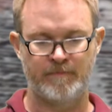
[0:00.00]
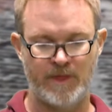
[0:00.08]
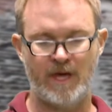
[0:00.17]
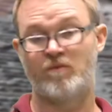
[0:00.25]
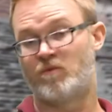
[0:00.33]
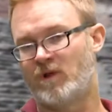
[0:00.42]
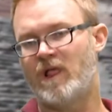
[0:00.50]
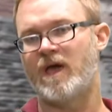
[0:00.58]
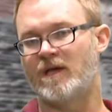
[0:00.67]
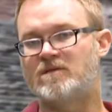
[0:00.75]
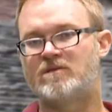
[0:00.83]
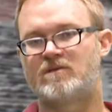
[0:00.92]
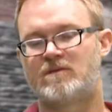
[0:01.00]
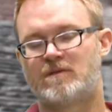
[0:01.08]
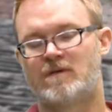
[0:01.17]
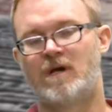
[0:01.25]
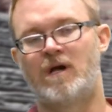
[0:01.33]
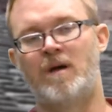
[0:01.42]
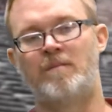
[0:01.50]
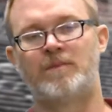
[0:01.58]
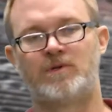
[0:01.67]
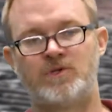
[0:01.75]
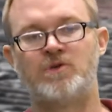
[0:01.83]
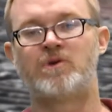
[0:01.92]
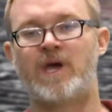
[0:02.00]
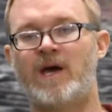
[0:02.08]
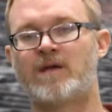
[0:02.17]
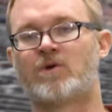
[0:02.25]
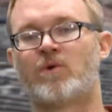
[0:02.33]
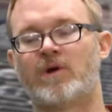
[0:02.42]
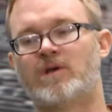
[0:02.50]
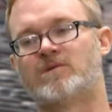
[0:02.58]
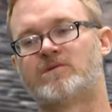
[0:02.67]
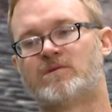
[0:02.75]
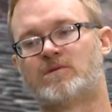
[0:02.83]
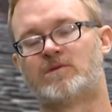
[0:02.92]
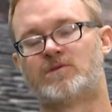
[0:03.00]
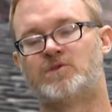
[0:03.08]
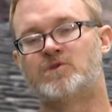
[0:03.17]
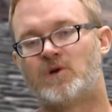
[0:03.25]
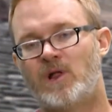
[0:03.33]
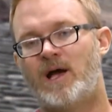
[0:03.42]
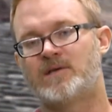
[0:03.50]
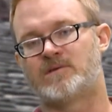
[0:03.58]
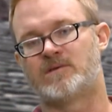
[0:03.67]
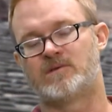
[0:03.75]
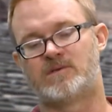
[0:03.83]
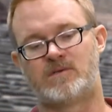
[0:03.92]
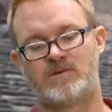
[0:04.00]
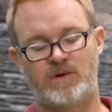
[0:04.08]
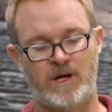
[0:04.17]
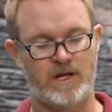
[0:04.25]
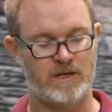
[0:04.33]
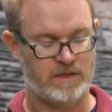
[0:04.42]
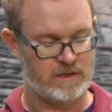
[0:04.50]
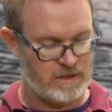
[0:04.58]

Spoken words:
that relates to categories, to classes, right?